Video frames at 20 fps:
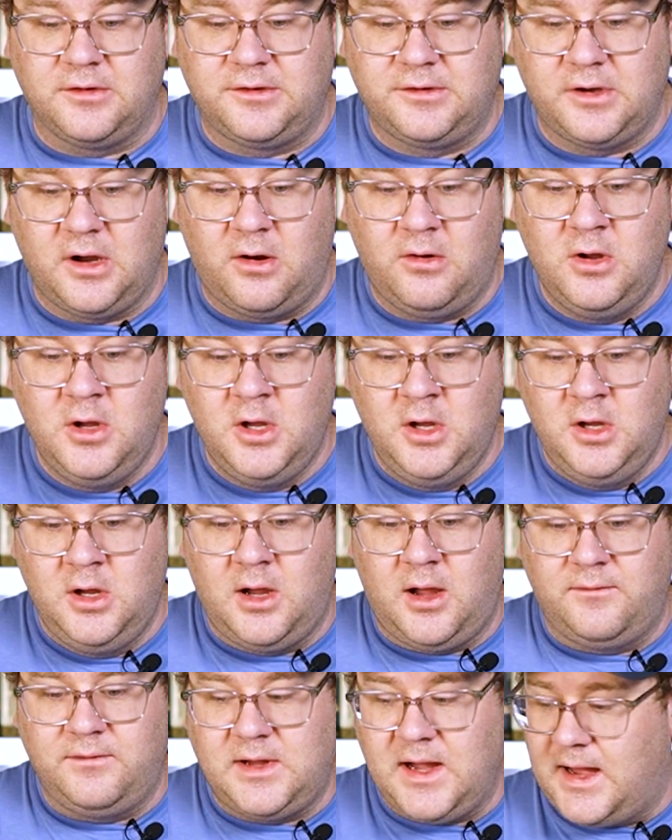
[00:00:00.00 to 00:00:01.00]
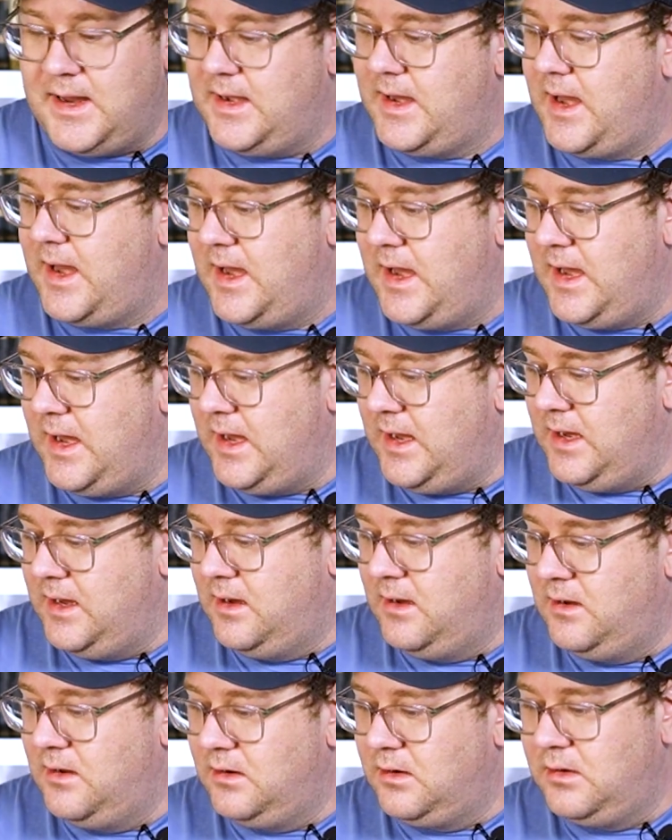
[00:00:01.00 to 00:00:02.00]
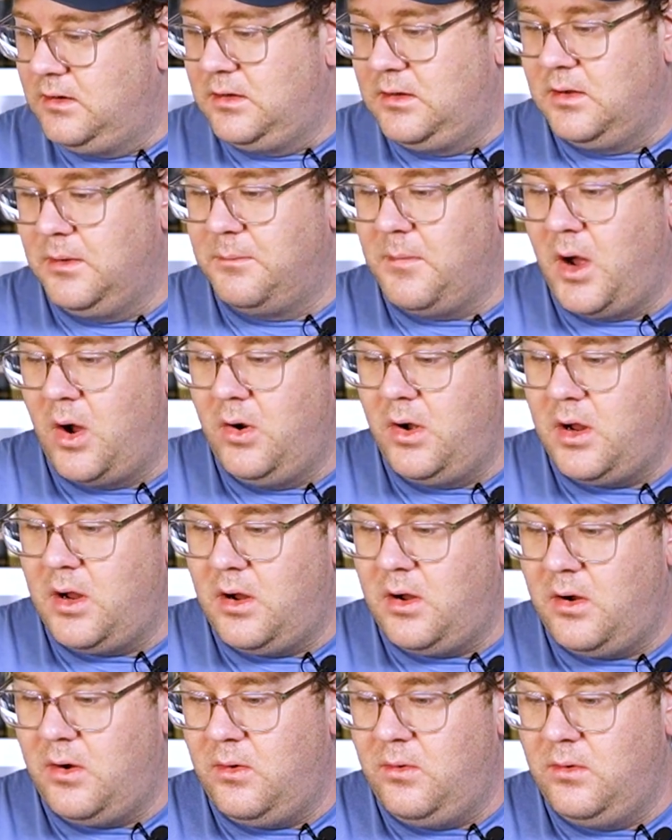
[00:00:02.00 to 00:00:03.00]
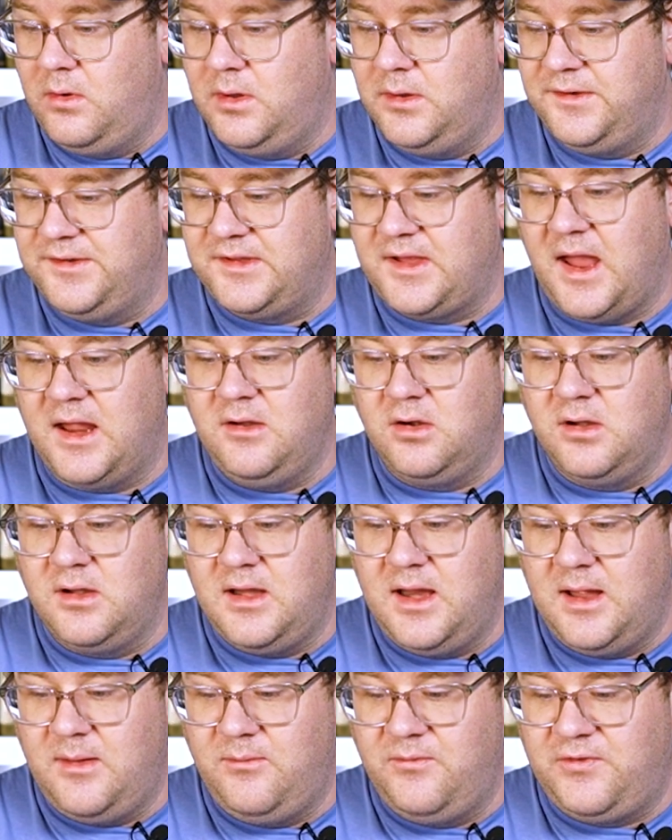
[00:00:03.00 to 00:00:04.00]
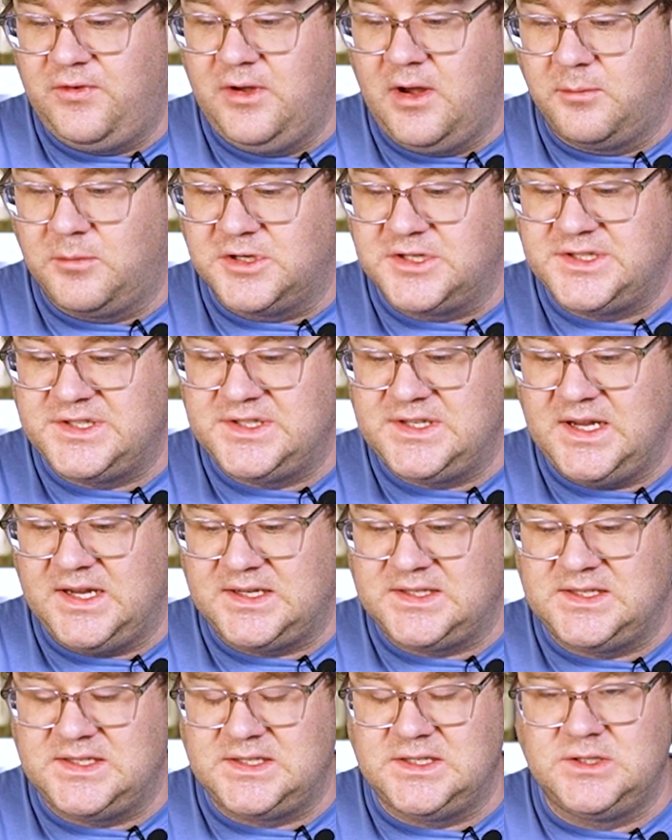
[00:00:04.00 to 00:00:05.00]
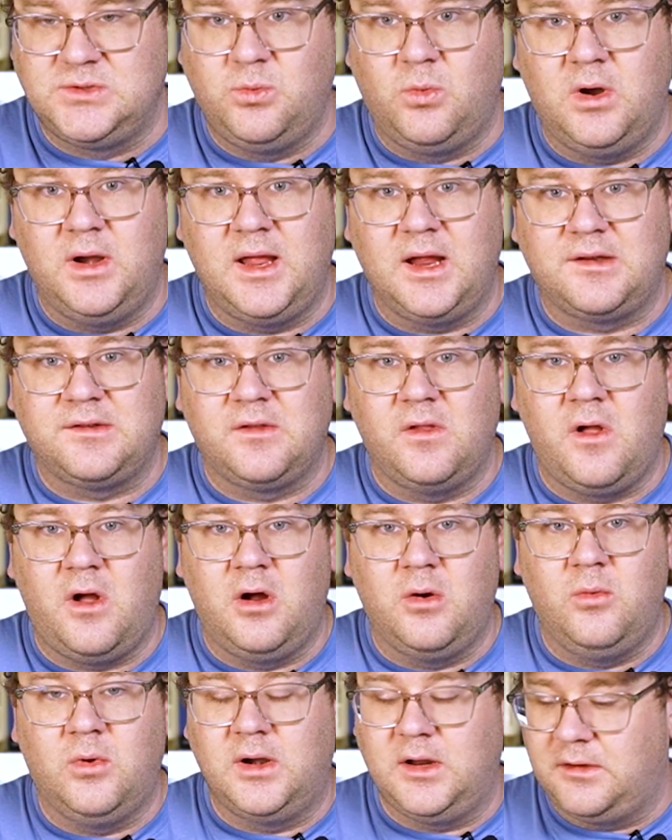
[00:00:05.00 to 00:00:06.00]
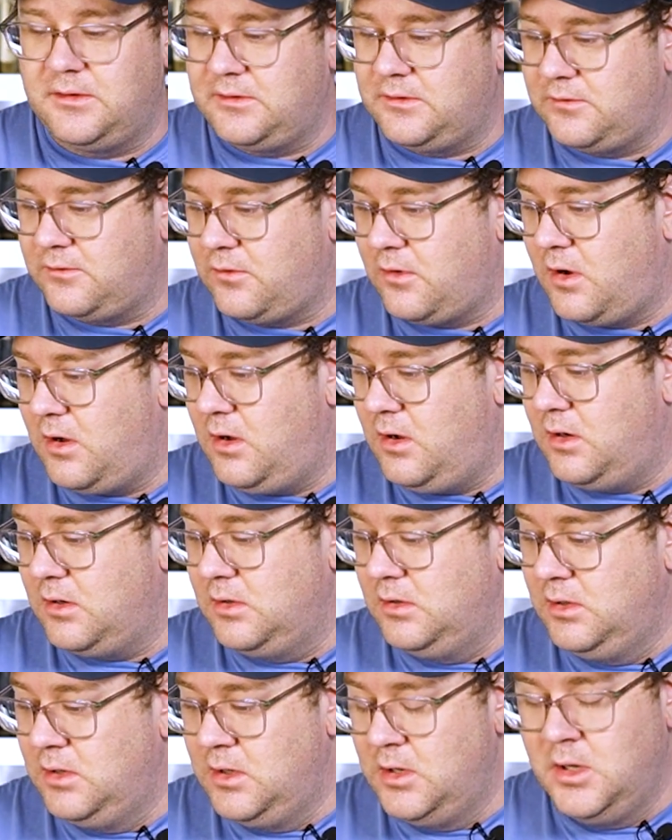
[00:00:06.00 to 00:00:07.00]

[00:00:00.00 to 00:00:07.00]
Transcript: So I've got a Komodo standard nymph number 6. This is 1X long, 1X strong.